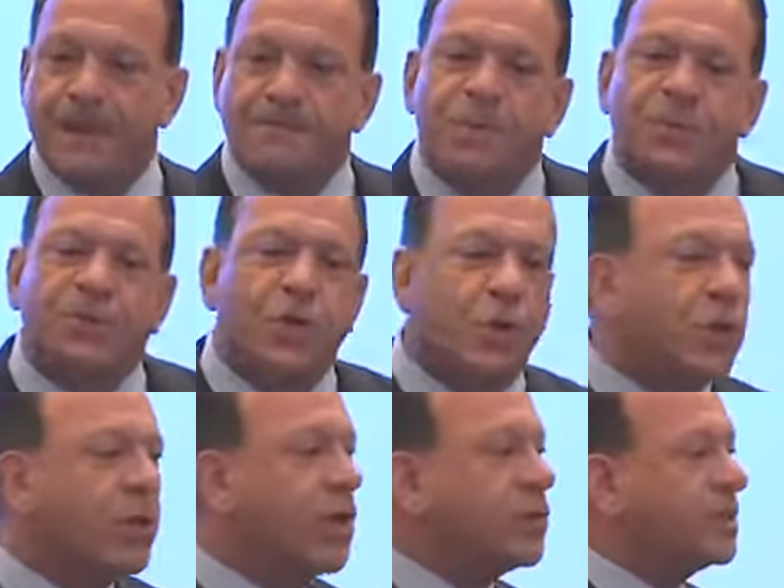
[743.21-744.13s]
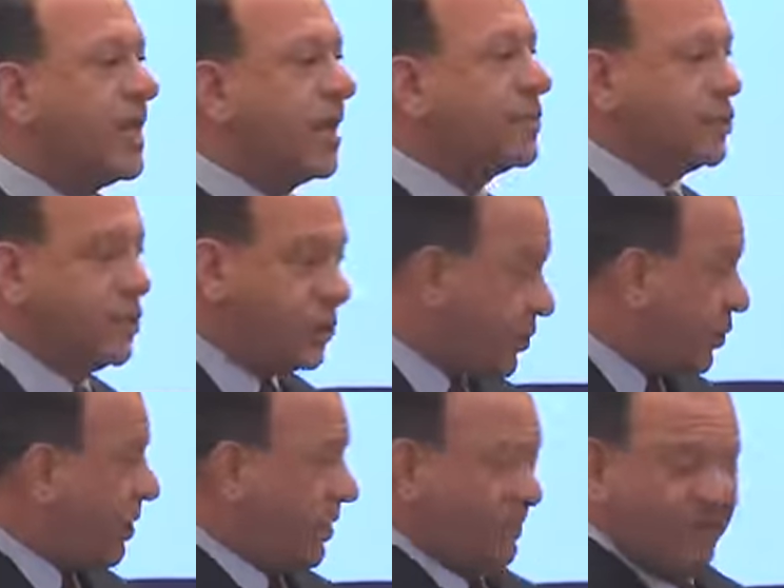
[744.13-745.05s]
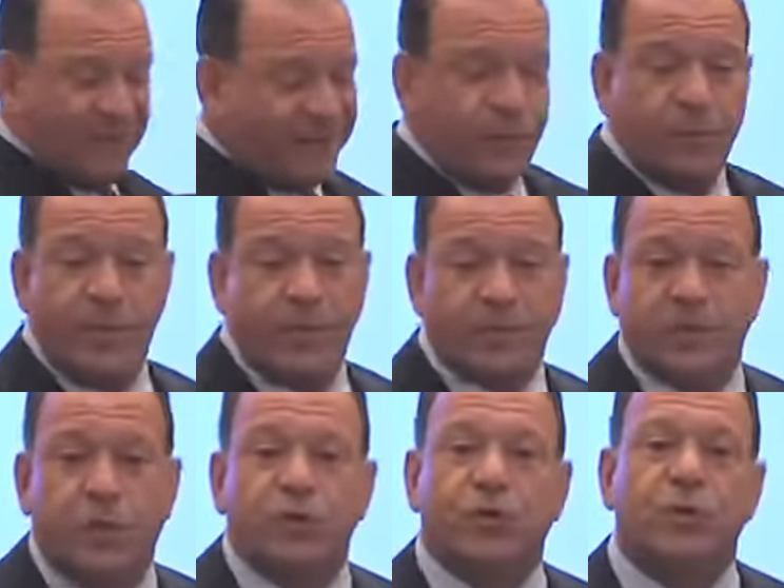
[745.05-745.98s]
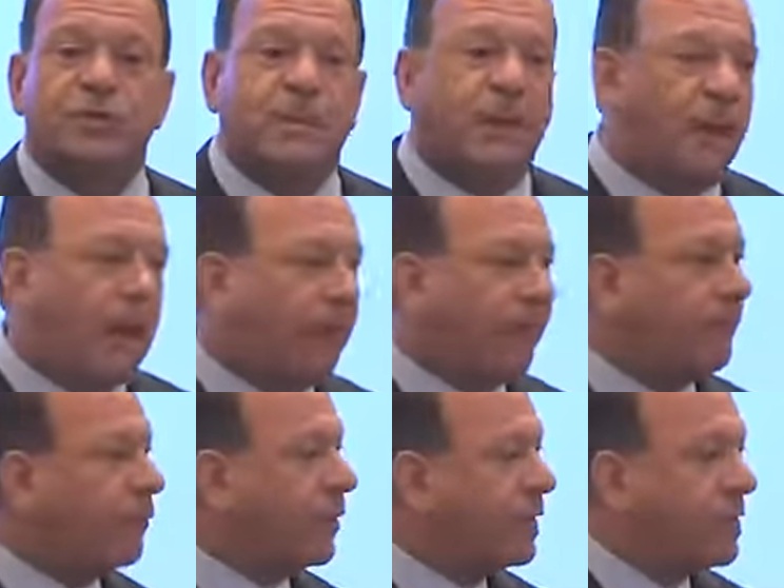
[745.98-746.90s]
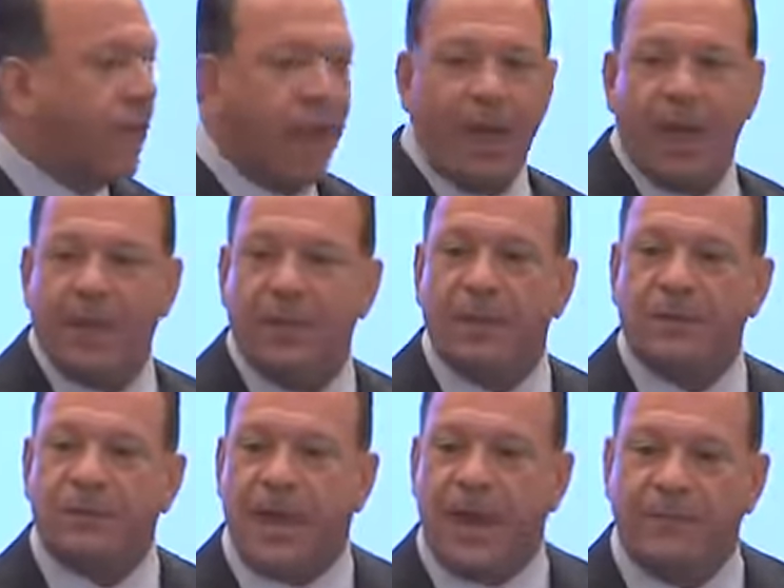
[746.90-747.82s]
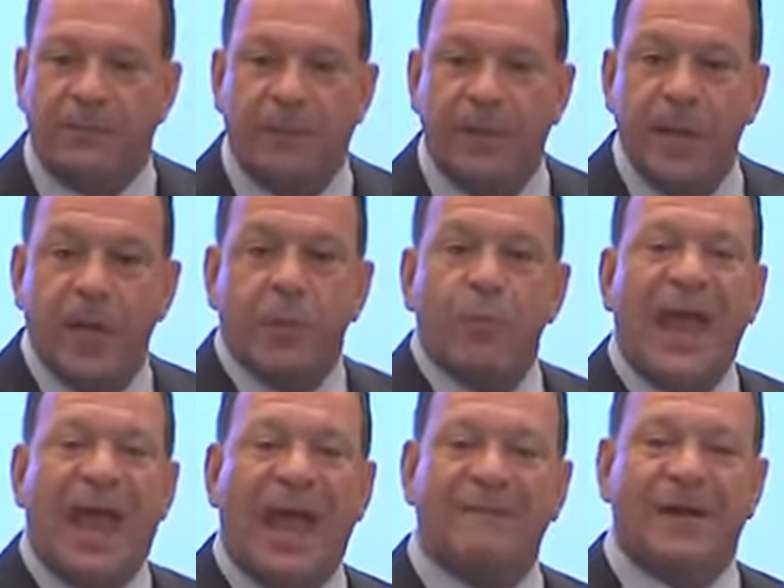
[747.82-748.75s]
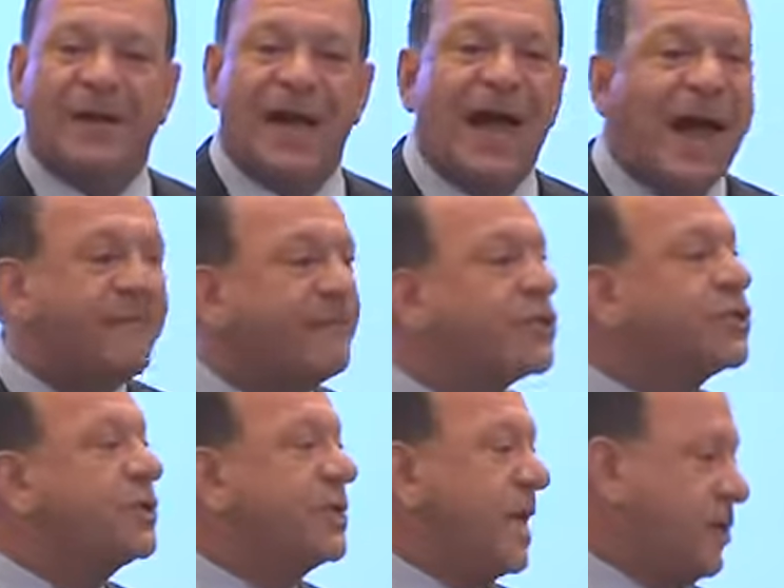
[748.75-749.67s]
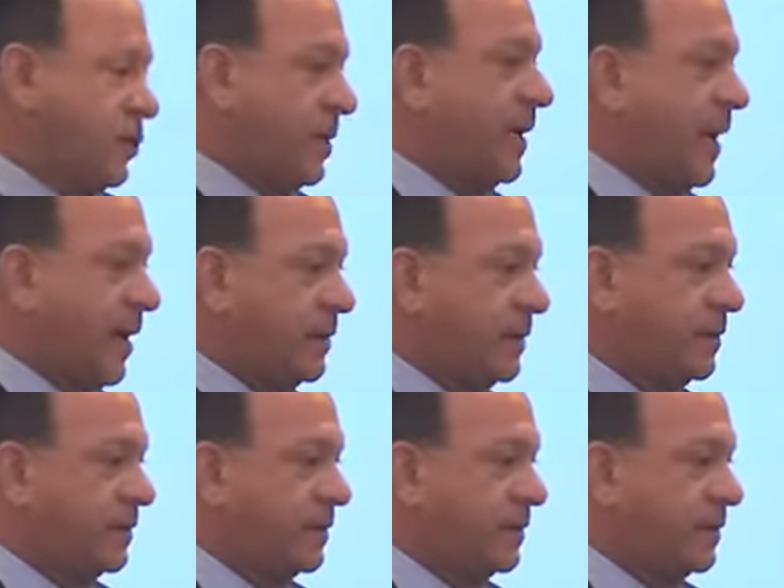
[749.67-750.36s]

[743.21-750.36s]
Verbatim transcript: We're so close now. She just called me a few minutes ago. She calls me every day, looks after me. We have a conversation now.